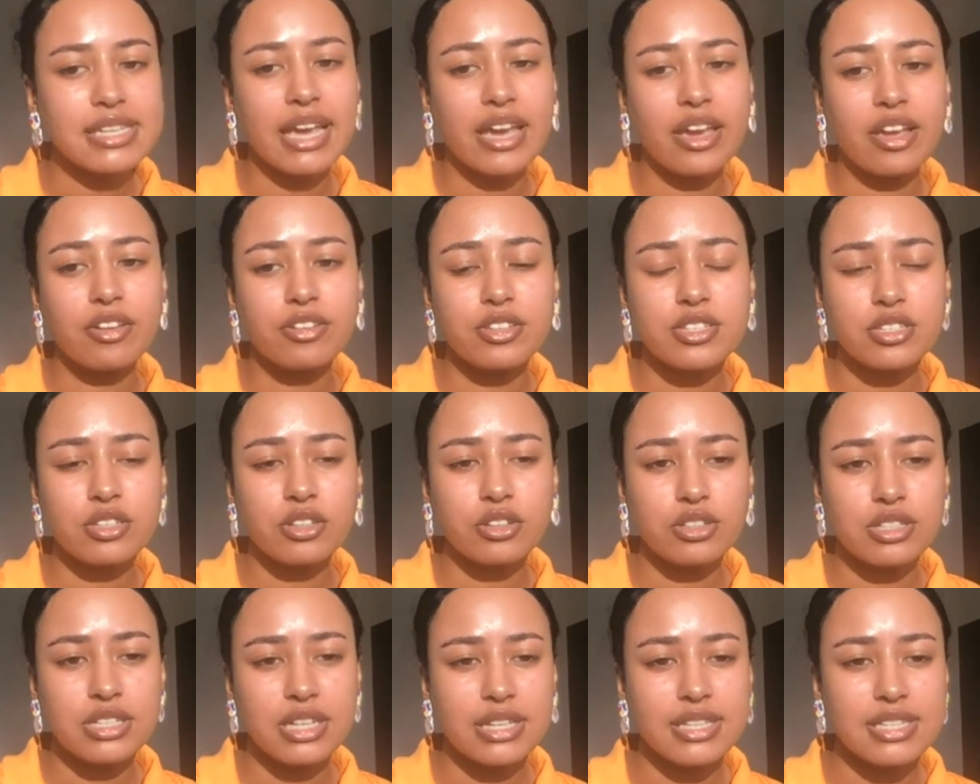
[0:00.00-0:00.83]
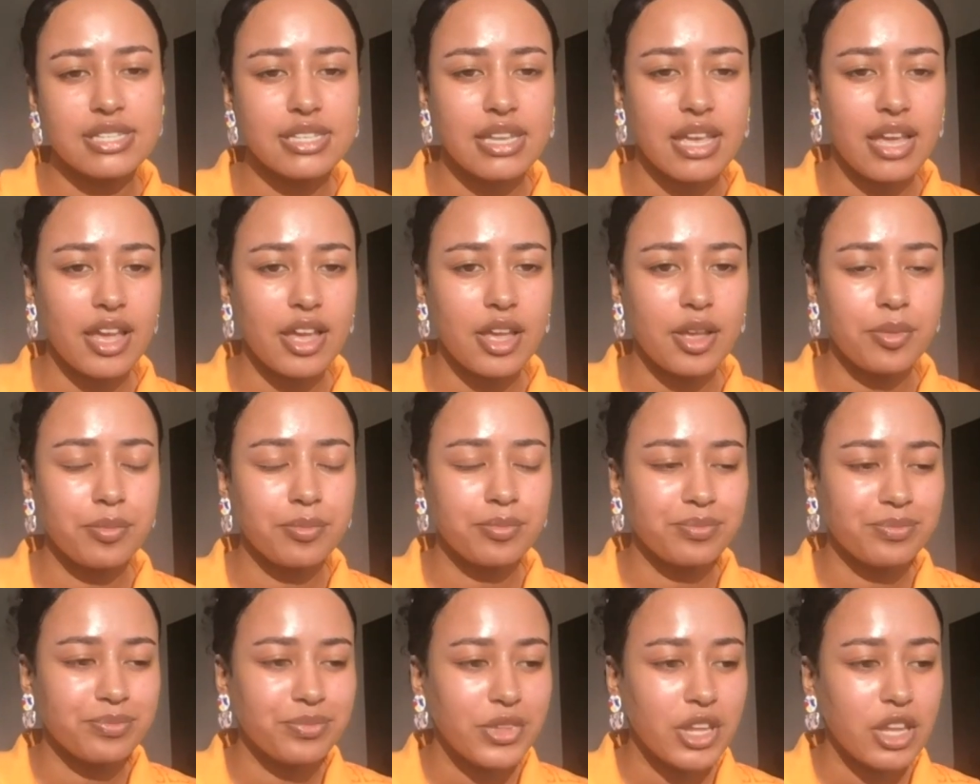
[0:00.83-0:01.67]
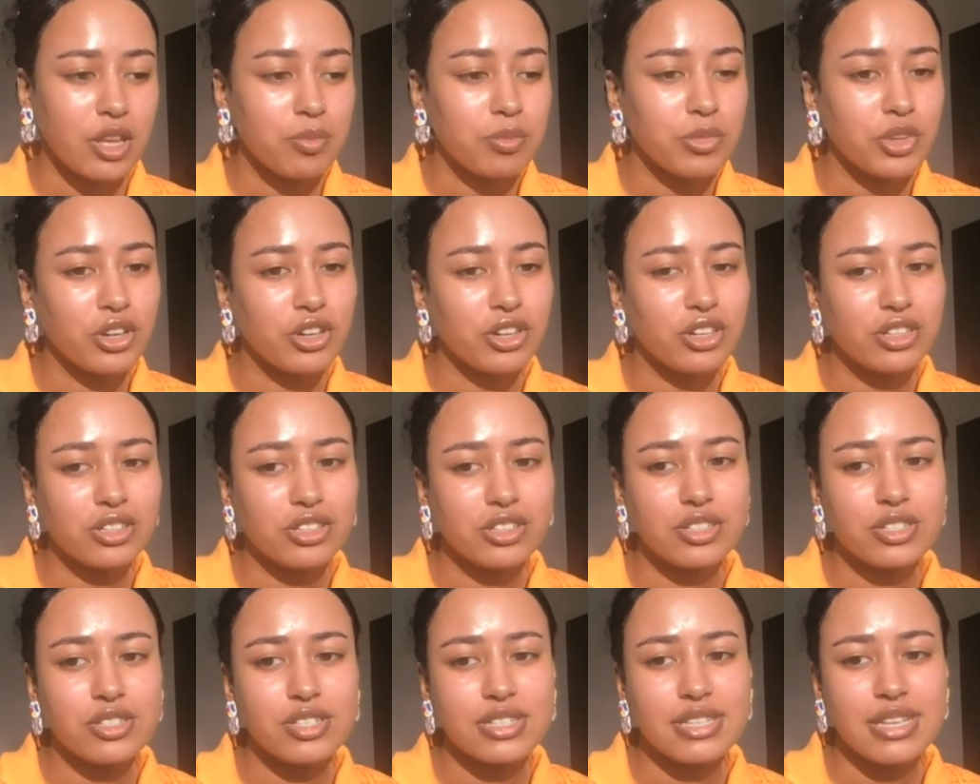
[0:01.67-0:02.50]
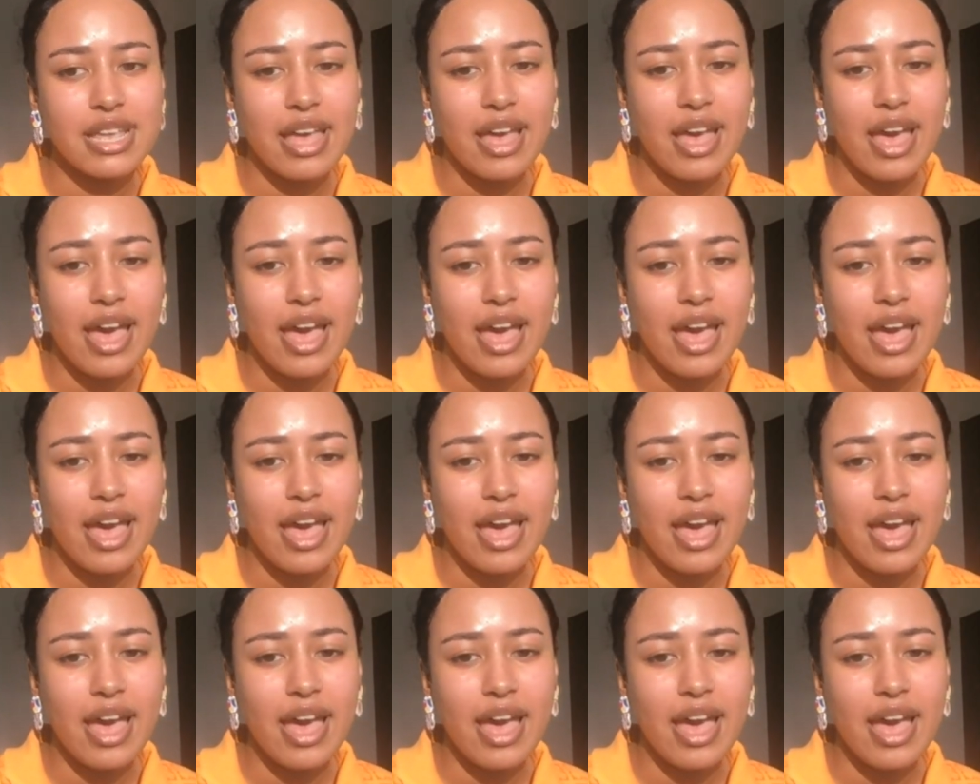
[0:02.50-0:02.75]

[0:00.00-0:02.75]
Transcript: I also did some murals